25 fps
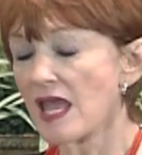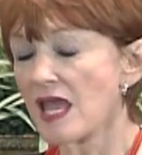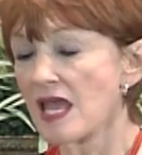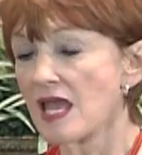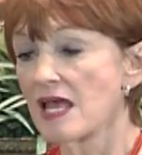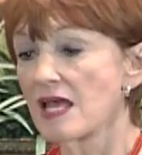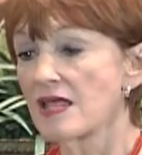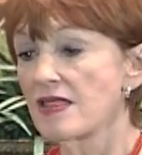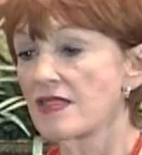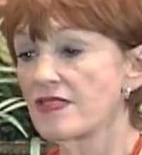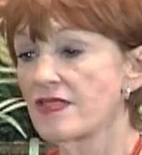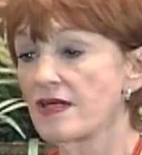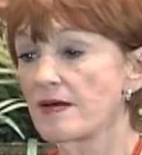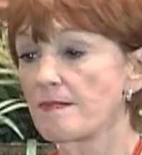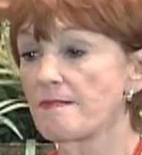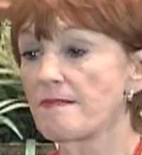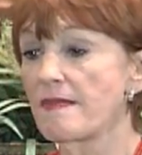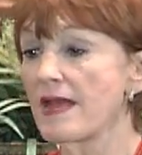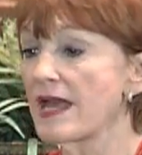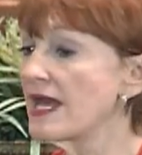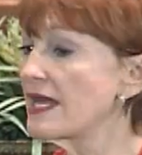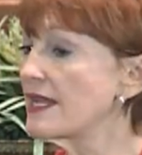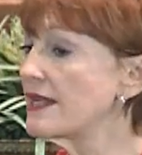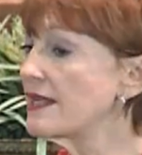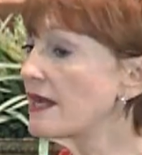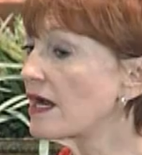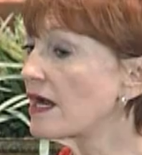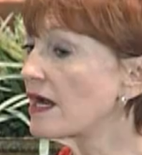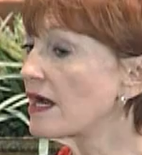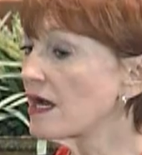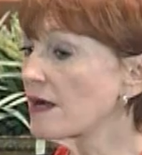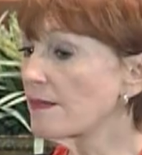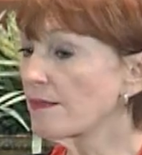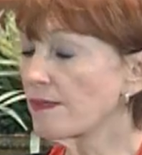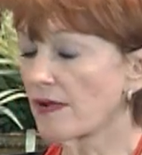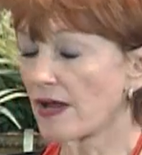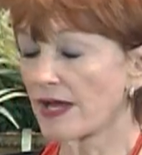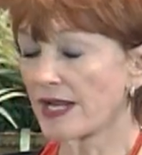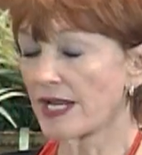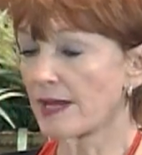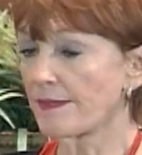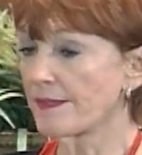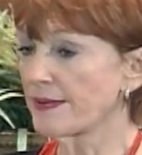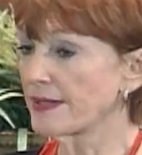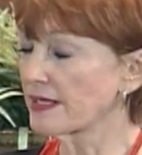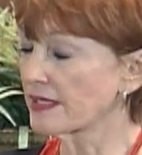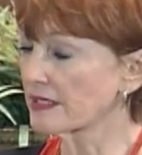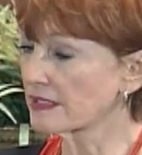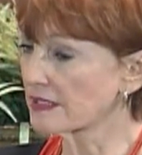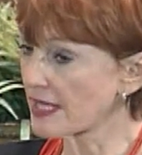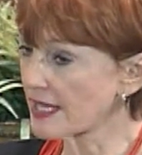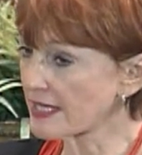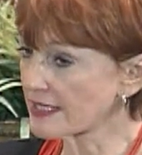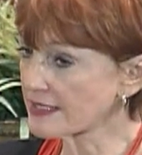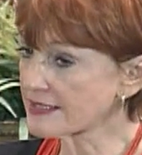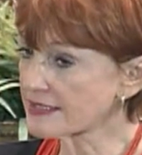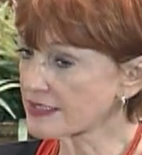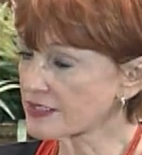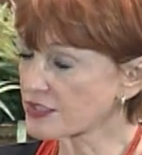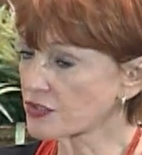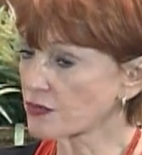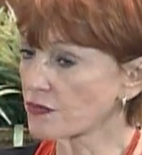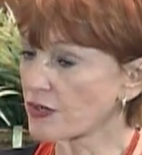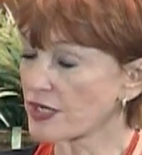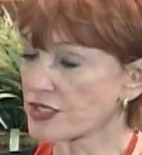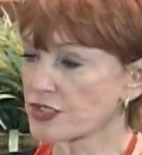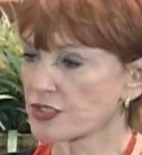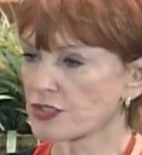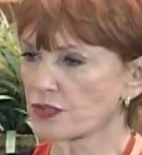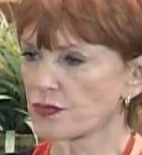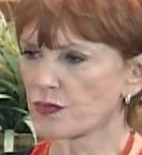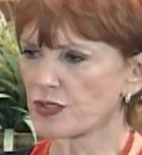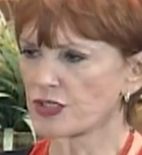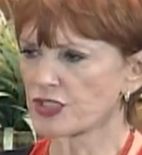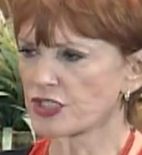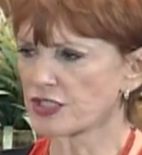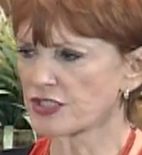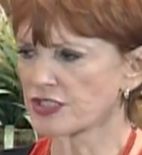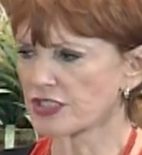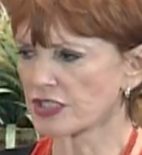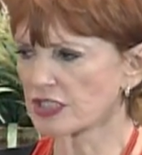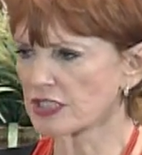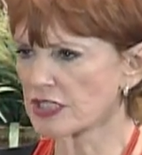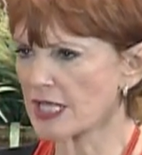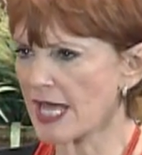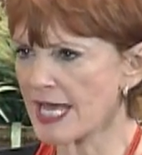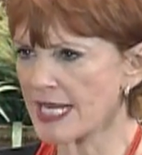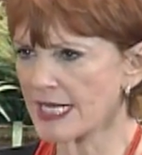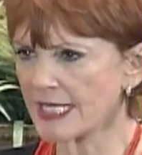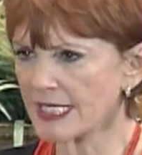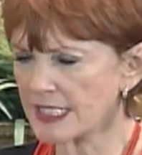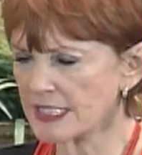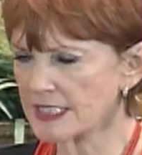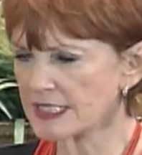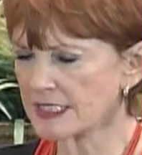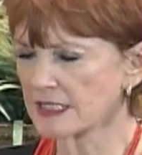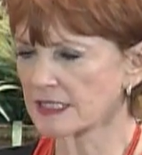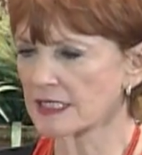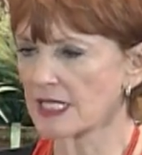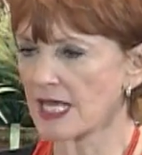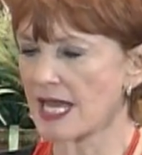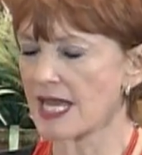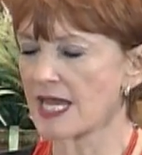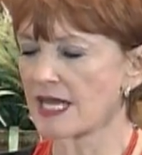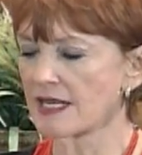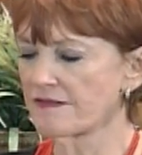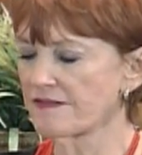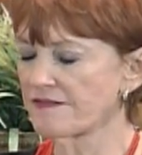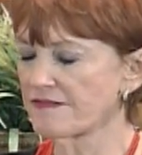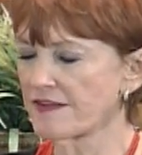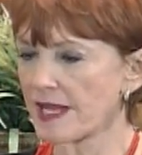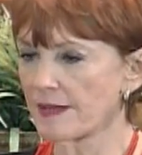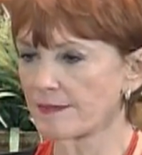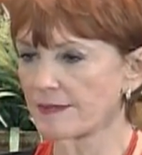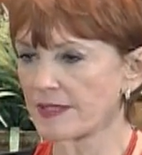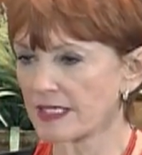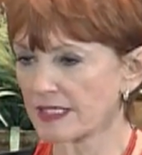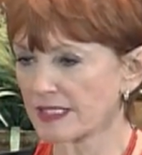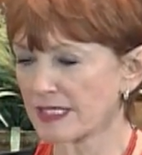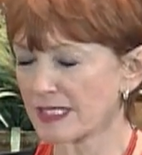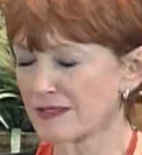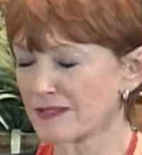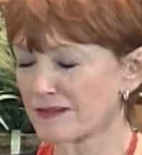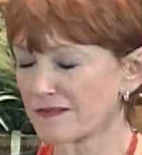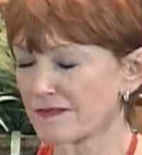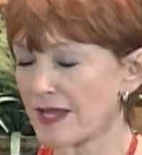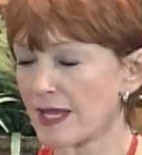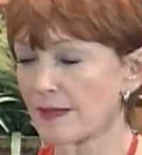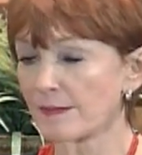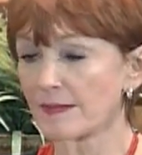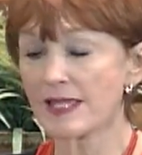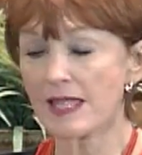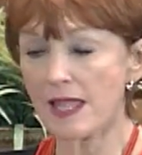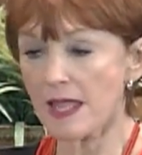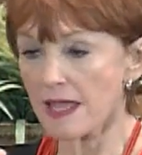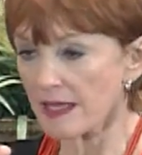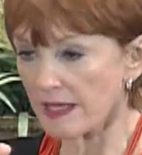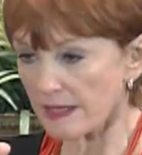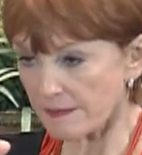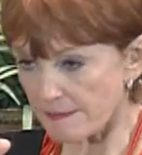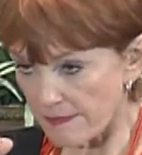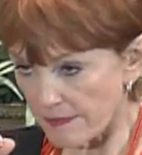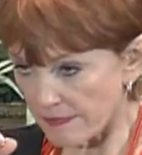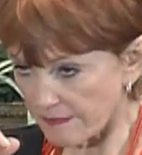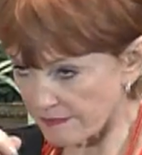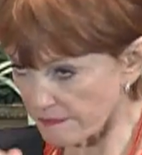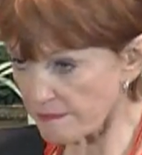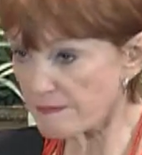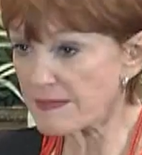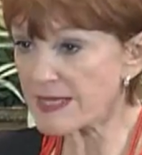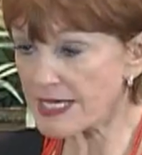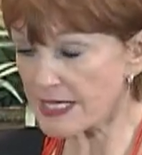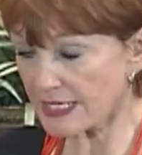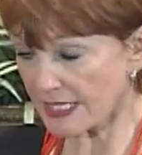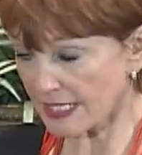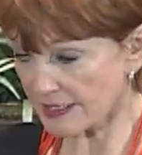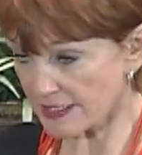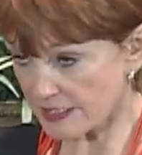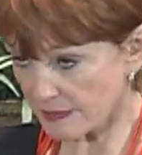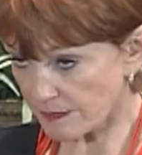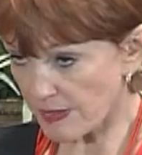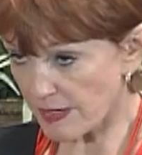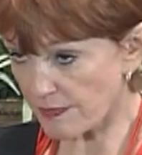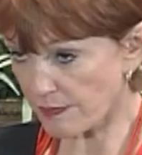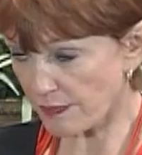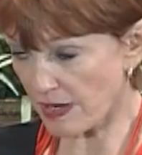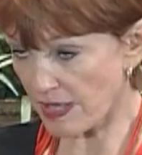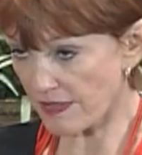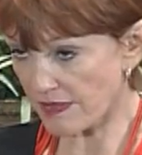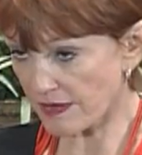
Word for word: The men are brought up in a clan situation, which is clan against clan, family against family, me against my brother.